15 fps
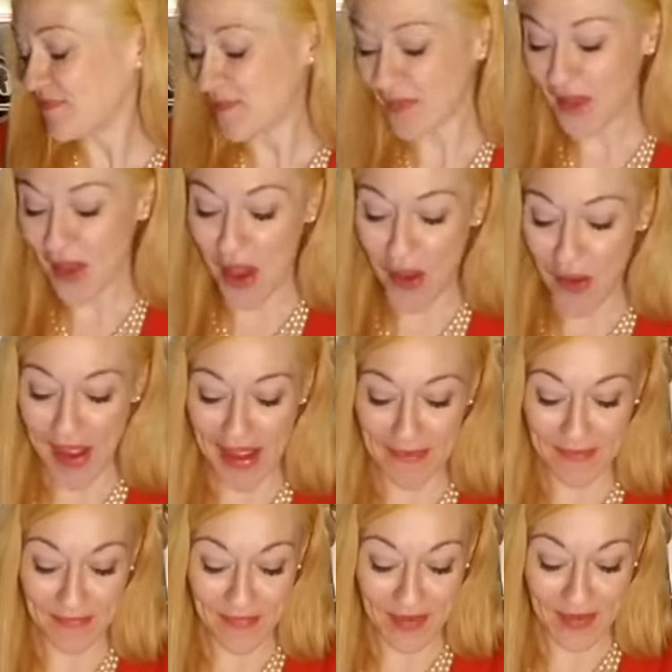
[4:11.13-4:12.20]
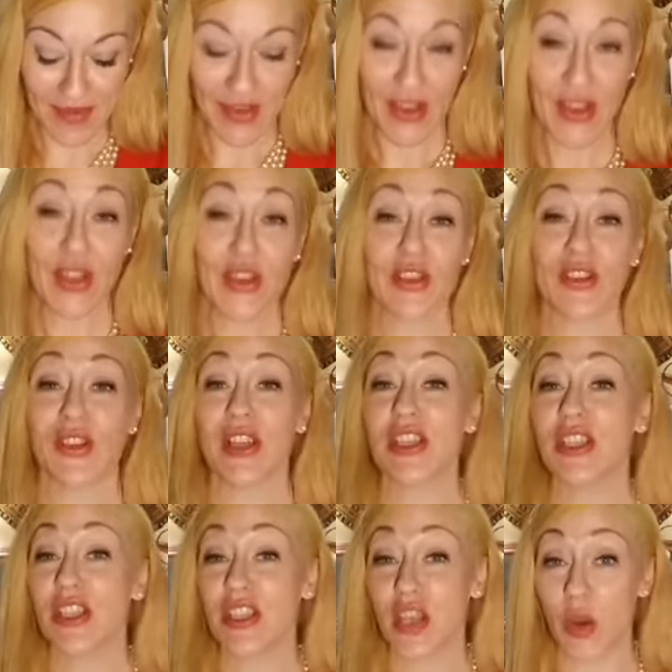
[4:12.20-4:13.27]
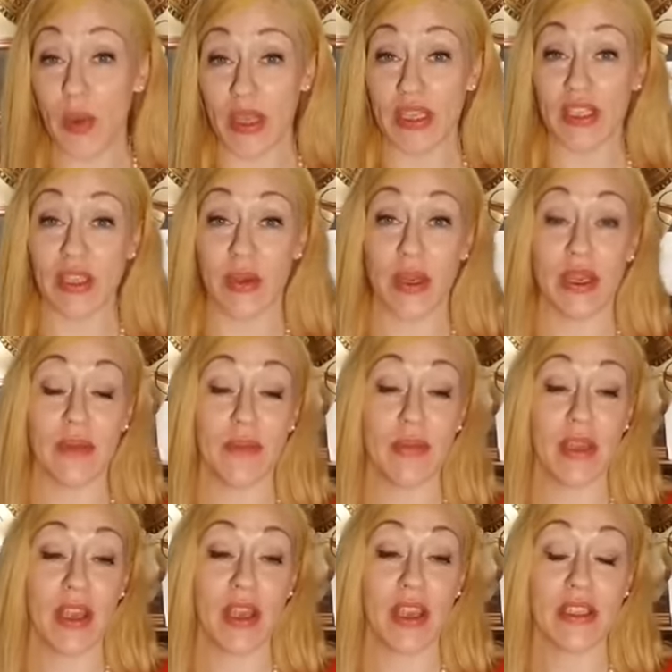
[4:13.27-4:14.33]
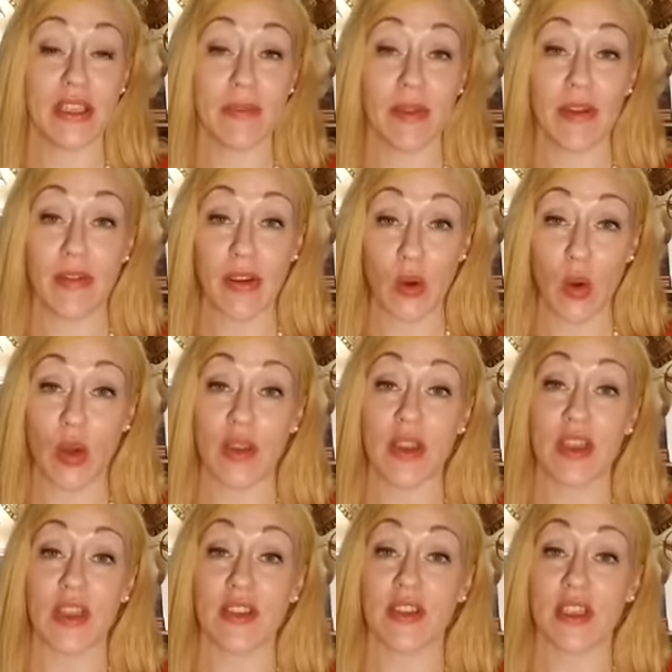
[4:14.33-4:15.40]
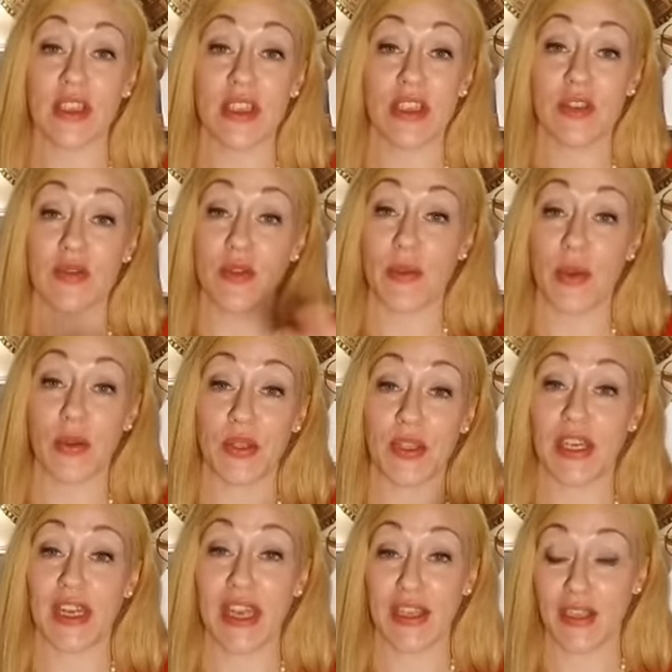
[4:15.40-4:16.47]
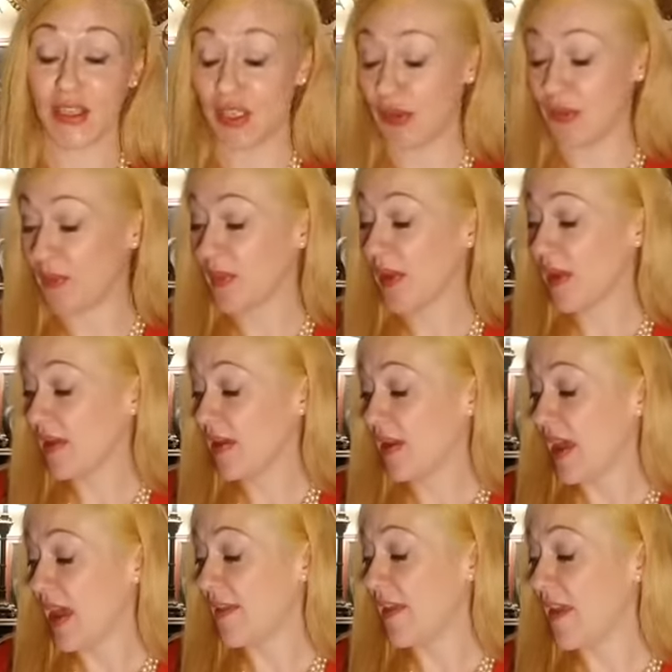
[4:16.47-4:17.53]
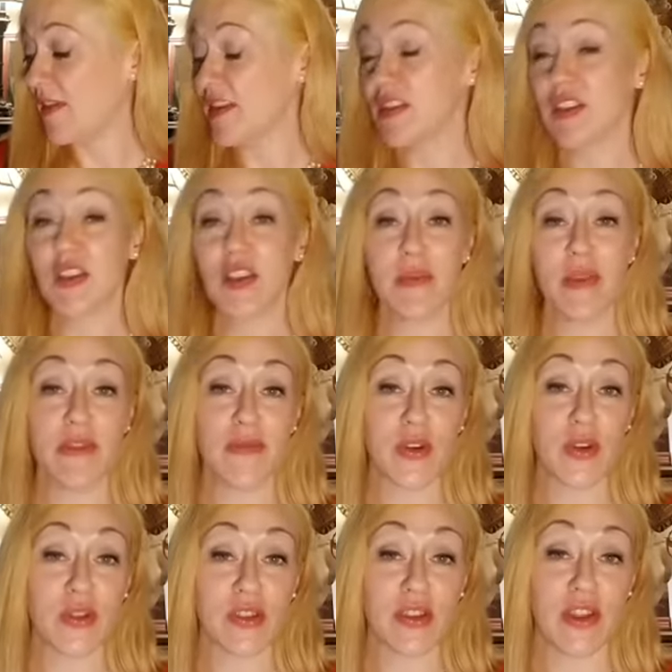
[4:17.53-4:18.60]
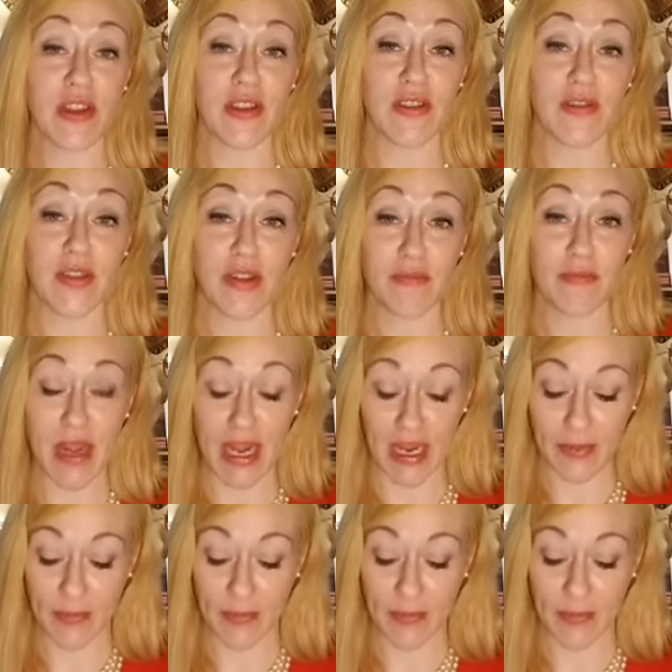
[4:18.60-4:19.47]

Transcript: Okay, so let's just go into it because I'm going to record this and just repost it again too. And then this is going to be the first of many.